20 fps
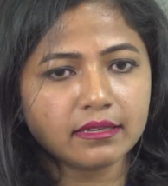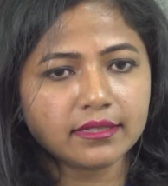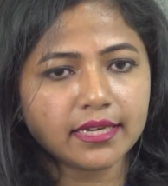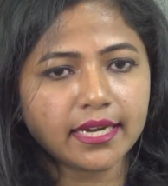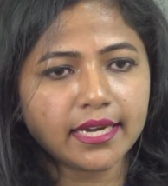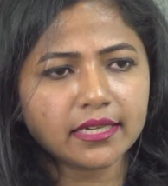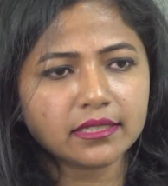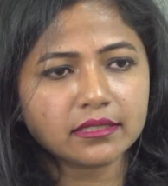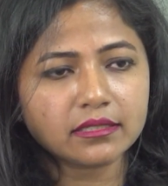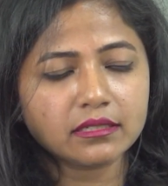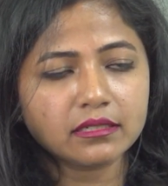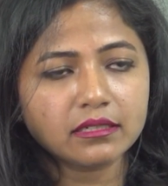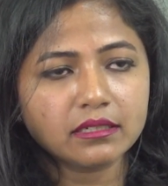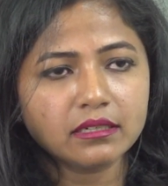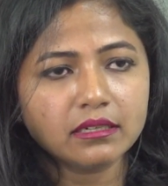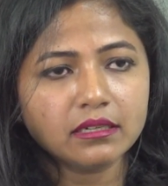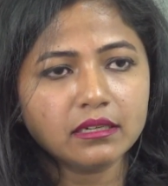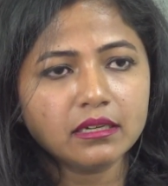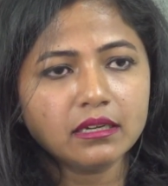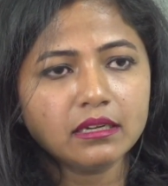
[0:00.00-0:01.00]
that,
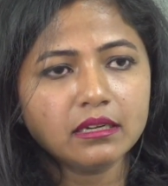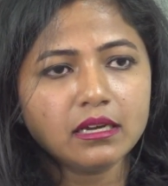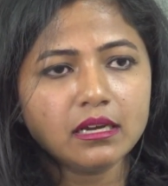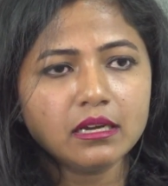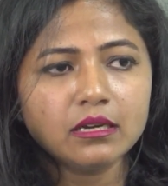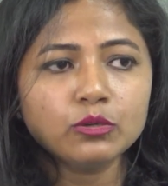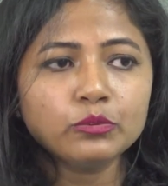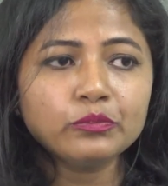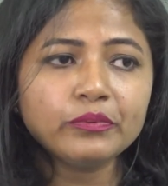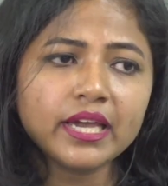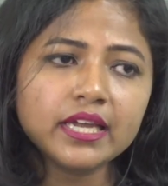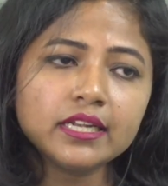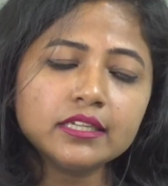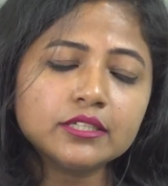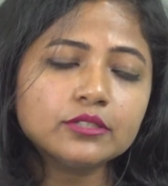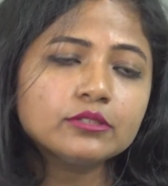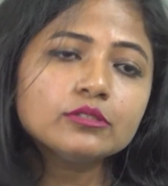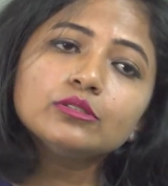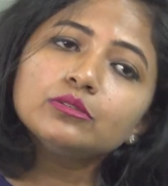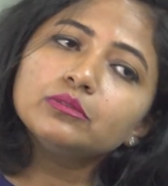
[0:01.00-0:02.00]
well,
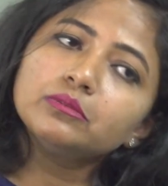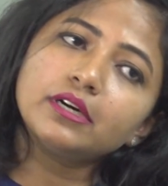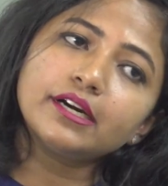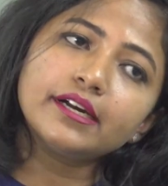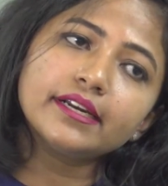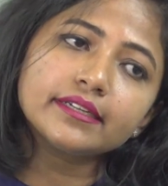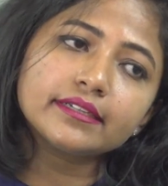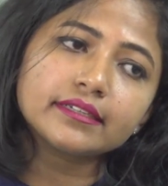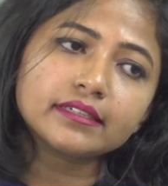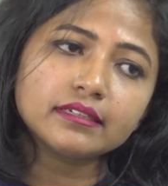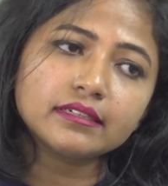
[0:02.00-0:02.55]
you know what,